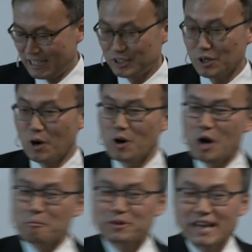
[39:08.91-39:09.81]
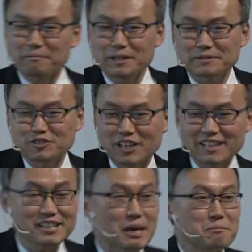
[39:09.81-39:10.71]
So preemptive
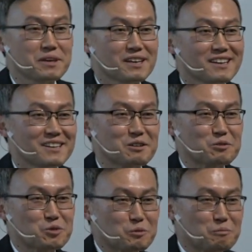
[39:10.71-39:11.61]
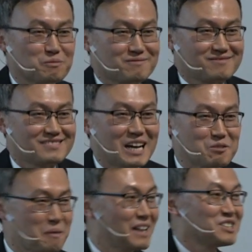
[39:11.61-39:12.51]
strike can be good kind
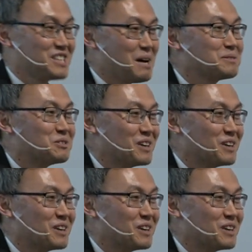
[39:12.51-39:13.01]
of policy option,